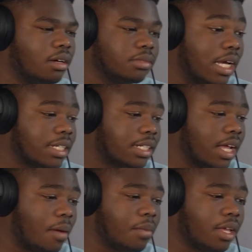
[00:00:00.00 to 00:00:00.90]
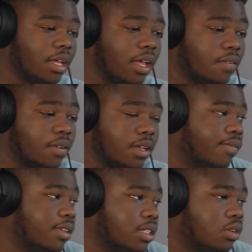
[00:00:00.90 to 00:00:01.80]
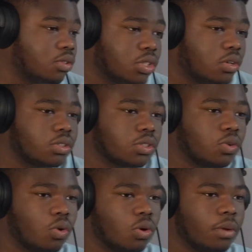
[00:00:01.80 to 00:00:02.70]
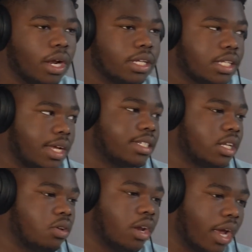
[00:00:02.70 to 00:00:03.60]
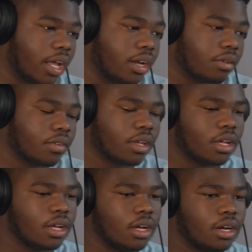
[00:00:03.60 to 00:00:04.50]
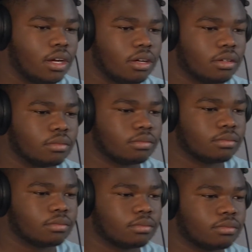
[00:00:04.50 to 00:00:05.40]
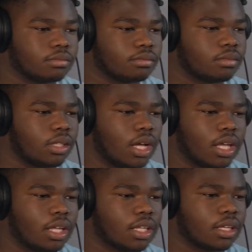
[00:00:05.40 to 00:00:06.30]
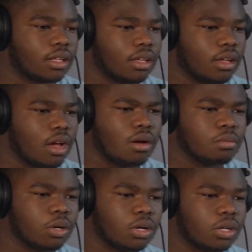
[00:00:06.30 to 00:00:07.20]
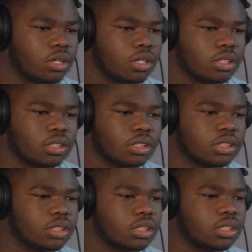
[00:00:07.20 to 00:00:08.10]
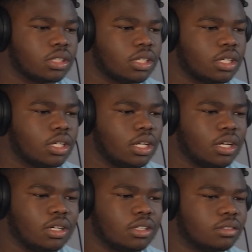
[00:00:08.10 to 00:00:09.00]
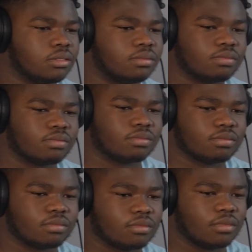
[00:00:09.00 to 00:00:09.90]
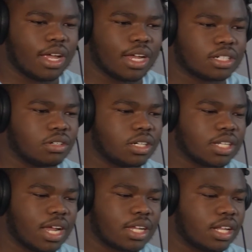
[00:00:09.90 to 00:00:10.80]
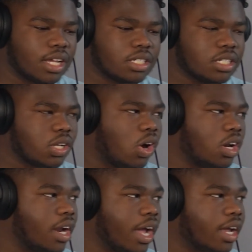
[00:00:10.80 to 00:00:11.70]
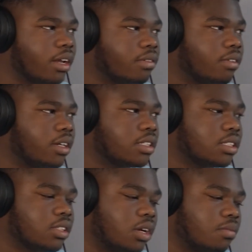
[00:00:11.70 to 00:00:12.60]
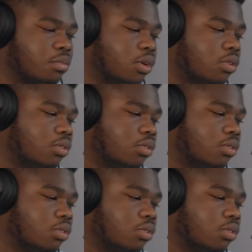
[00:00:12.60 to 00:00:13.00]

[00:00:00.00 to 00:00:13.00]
That, I mean, if it's still jokes, cool, but it's like still negative. Like murders, national disaster. Like, it's just all negative. It's just like, bro,